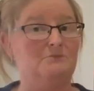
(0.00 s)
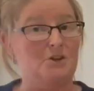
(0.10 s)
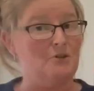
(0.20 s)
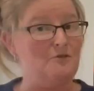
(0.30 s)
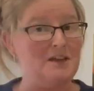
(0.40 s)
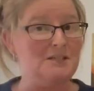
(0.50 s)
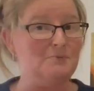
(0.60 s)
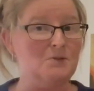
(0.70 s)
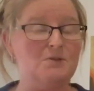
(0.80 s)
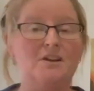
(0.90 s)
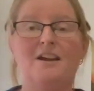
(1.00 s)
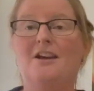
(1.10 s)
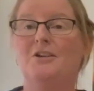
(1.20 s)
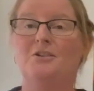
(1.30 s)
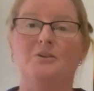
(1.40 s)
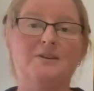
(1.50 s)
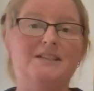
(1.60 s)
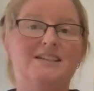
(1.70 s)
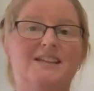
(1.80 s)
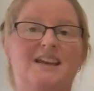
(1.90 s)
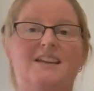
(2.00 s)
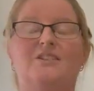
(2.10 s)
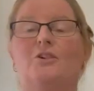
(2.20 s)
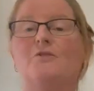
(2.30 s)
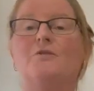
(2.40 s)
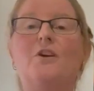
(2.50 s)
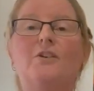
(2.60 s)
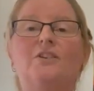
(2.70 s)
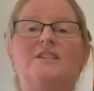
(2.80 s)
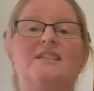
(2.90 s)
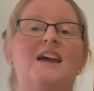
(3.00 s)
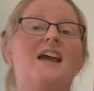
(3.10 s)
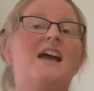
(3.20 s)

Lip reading: No Facebook, no internet, no phones.